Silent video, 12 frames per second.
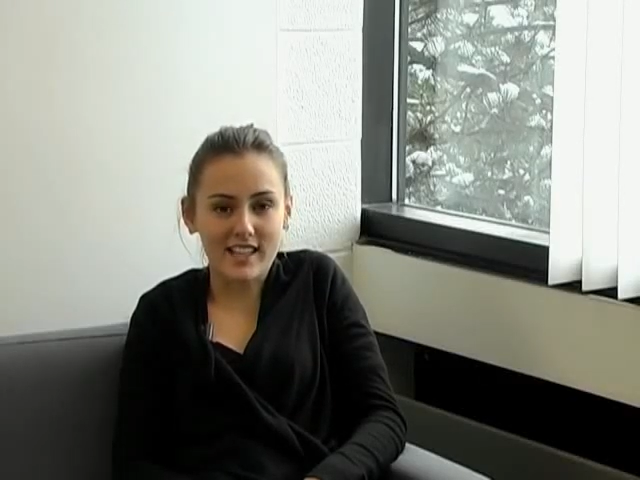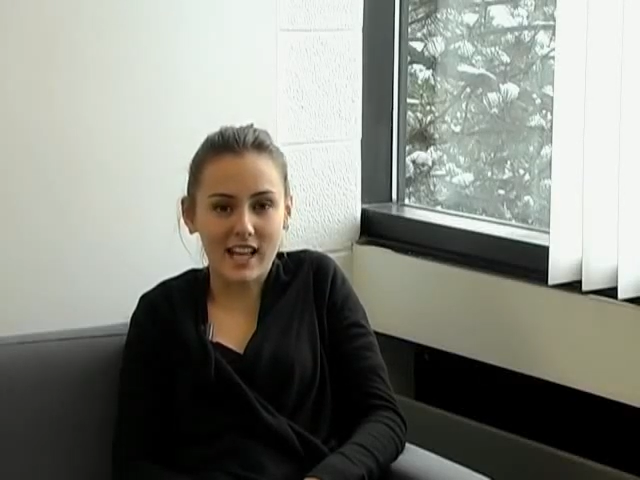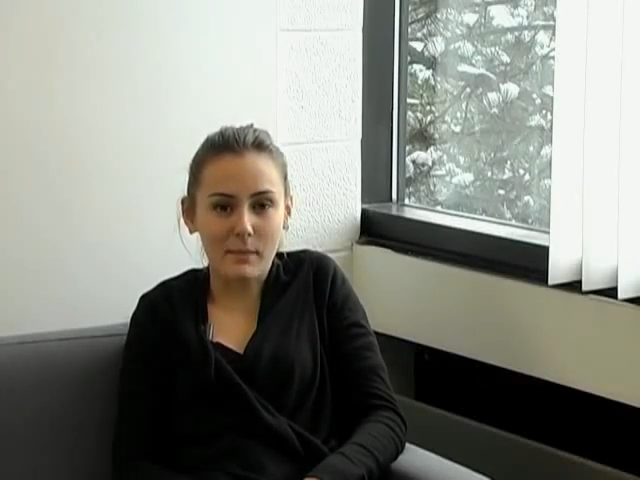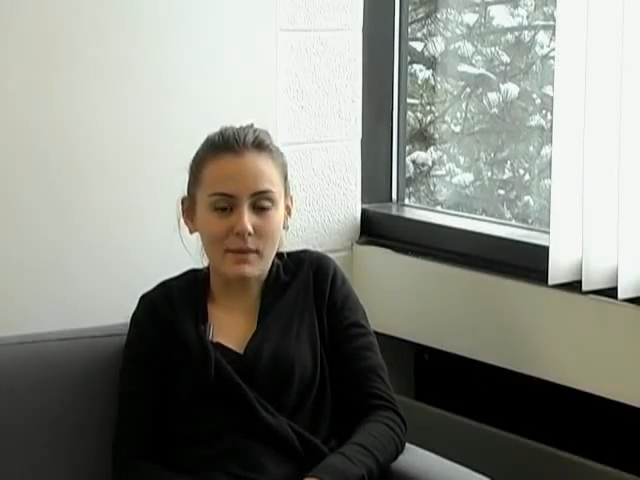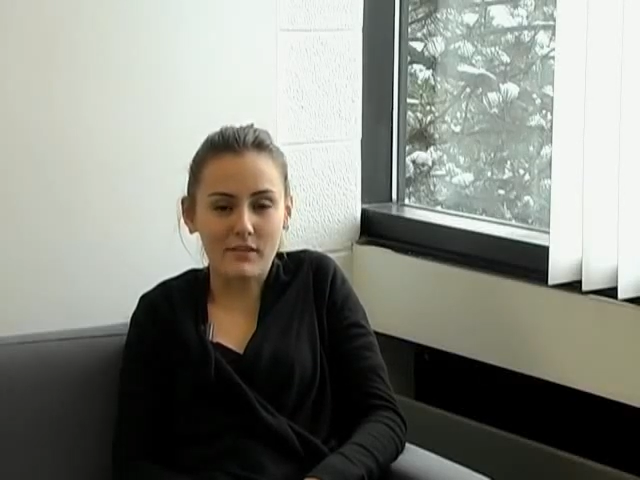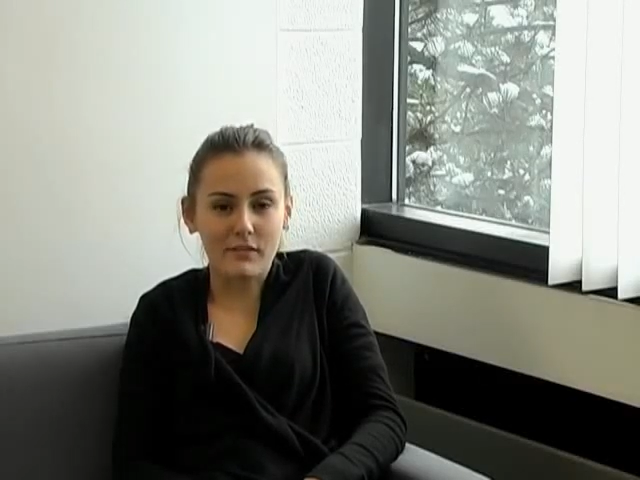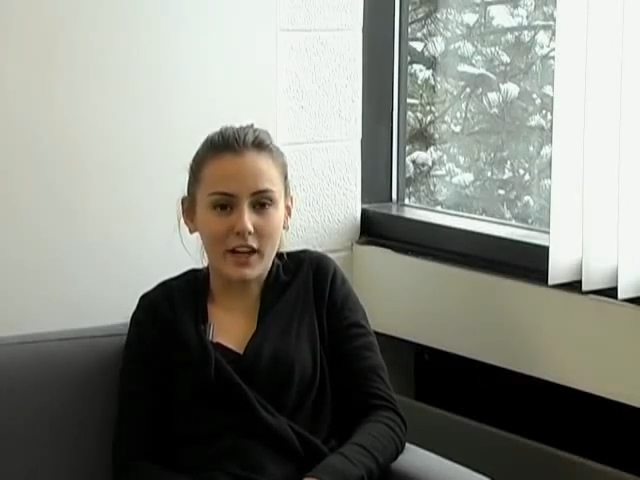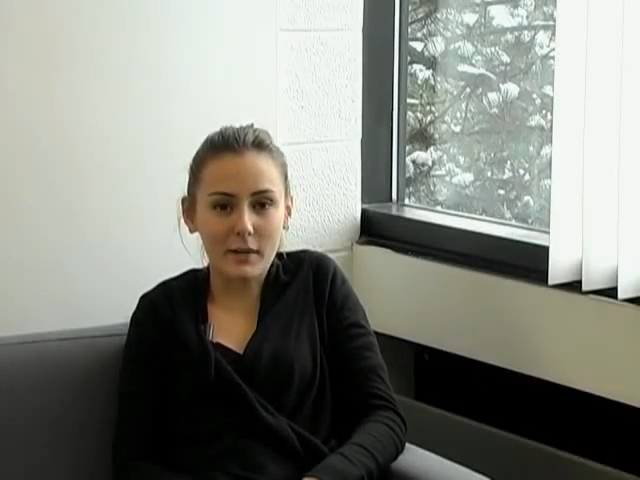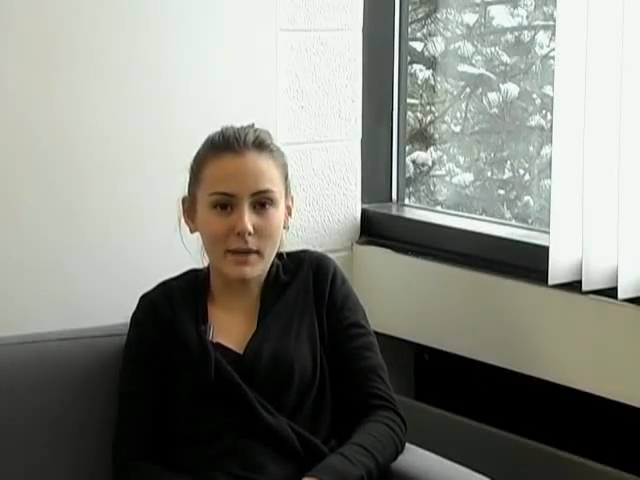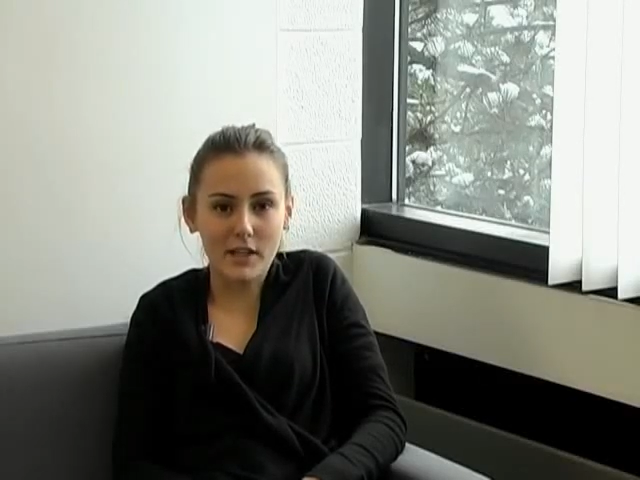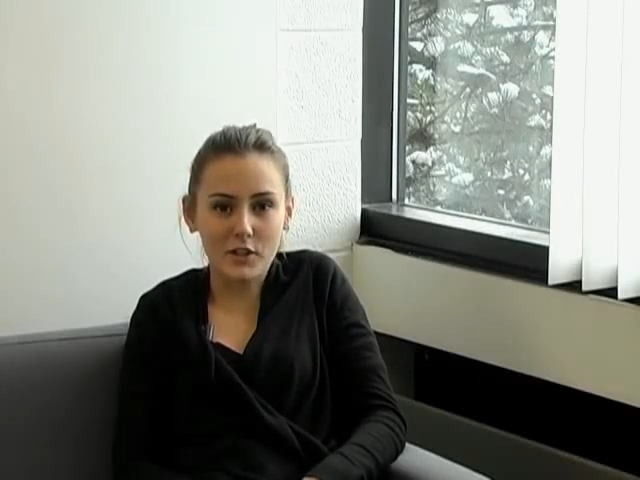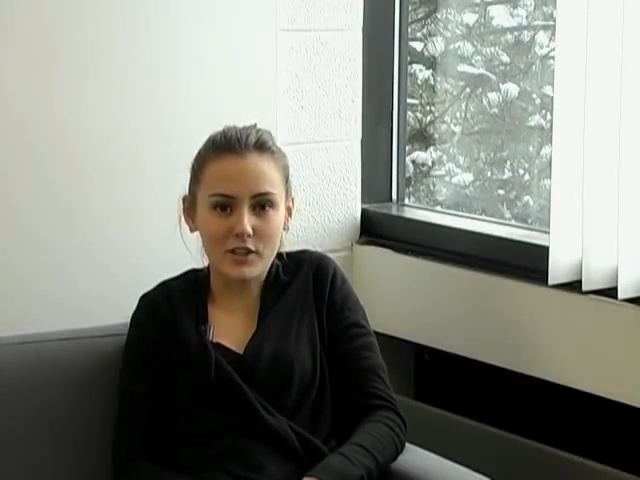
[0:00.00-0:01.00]
and I'm an
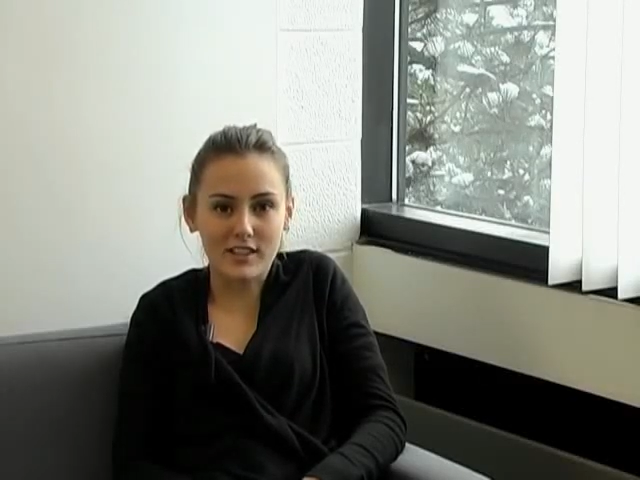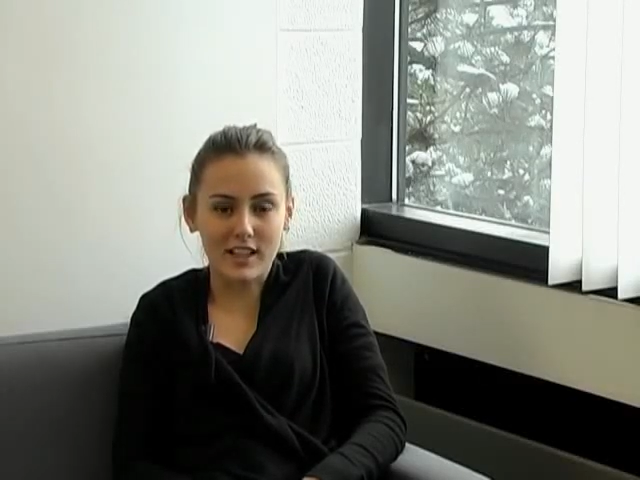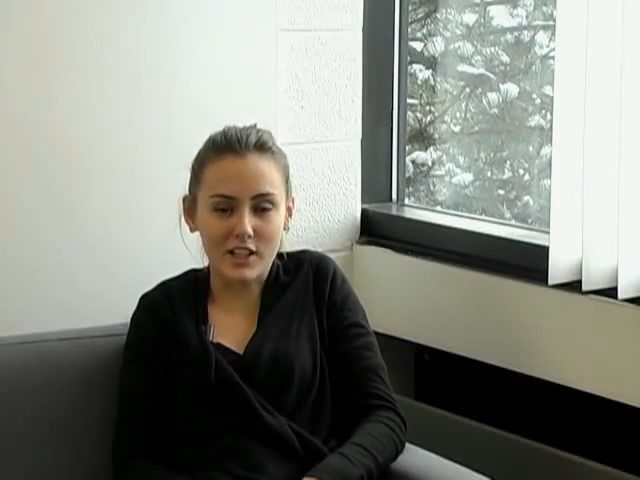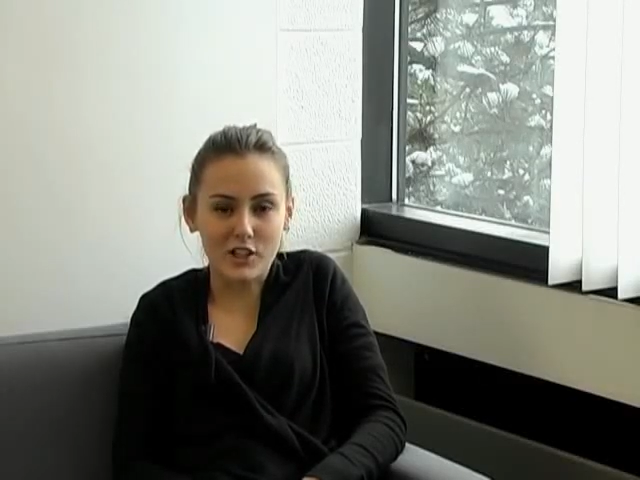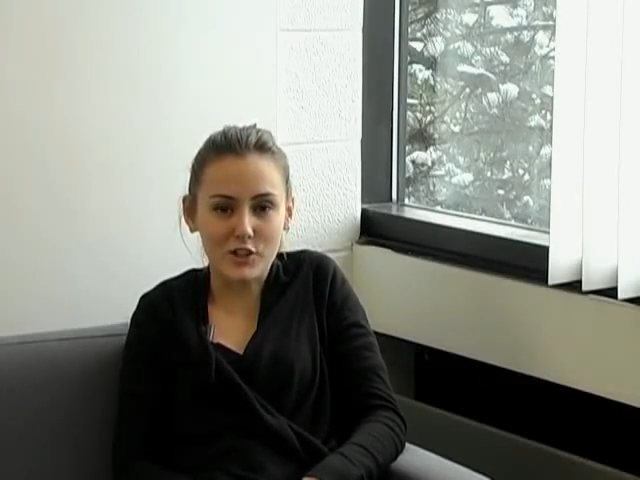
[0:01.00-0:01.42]
environmental studies